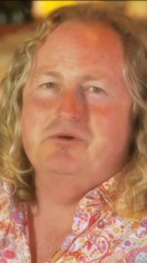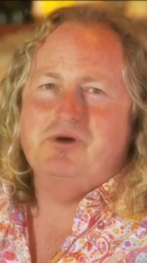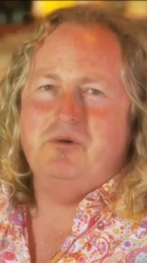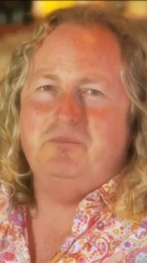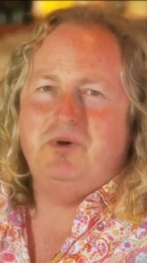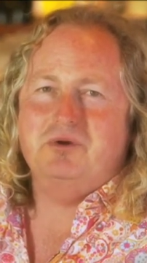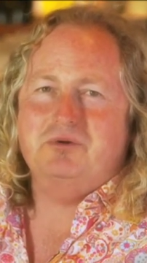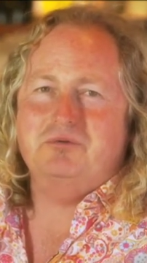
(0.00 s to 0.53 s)

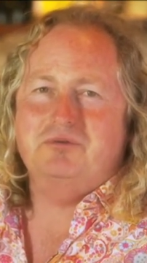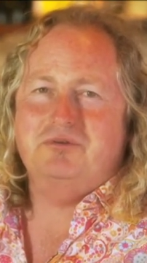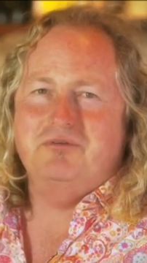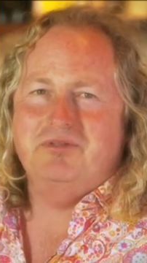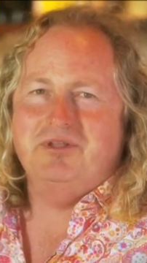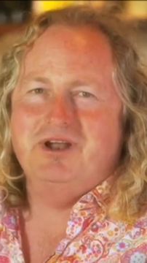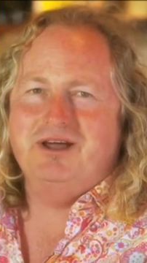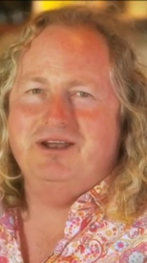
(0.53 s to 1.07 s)
got bottles of
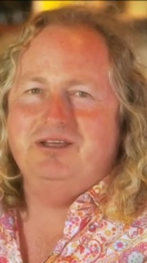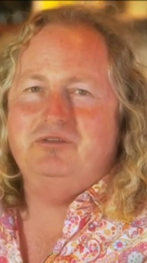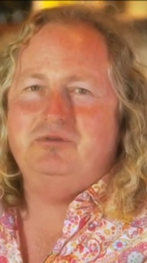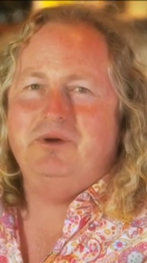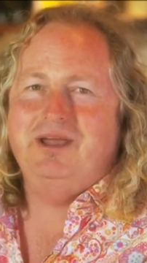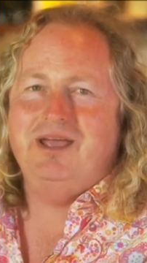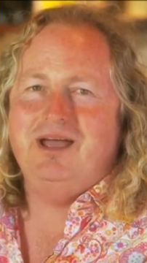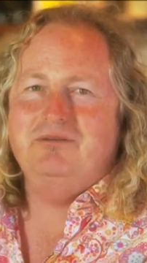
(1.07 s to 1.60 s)
the
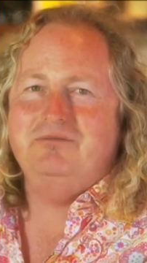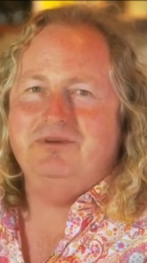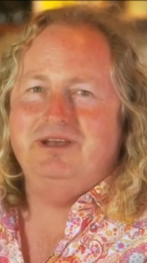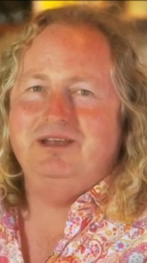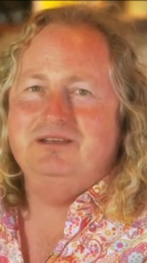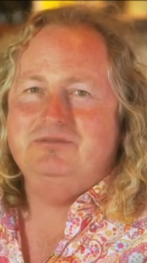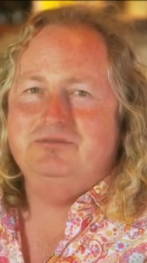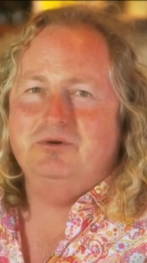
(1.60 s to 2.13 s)
1928
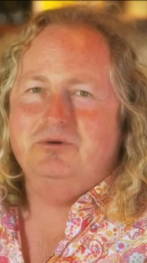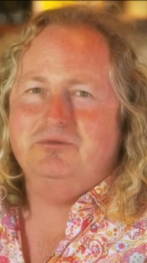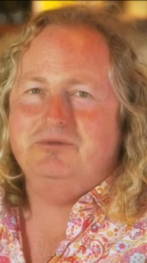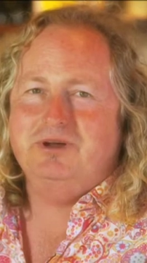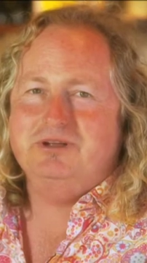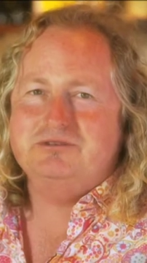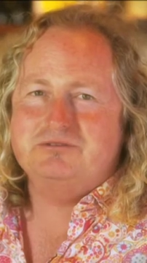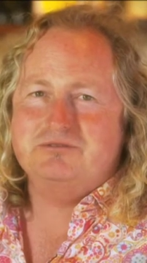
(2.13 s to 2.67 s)
vintage
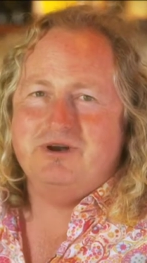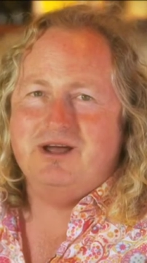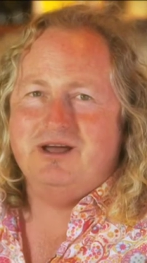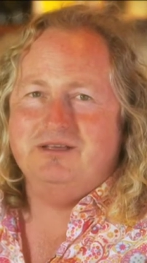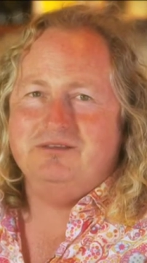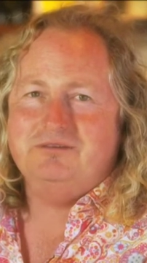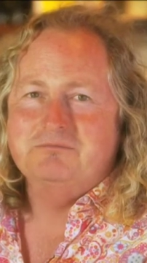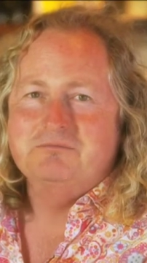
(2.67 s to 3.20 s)
fortified
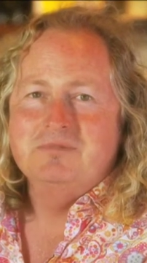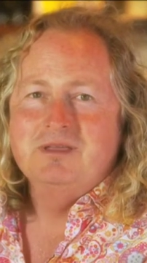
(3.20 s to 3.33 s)
Shiraz.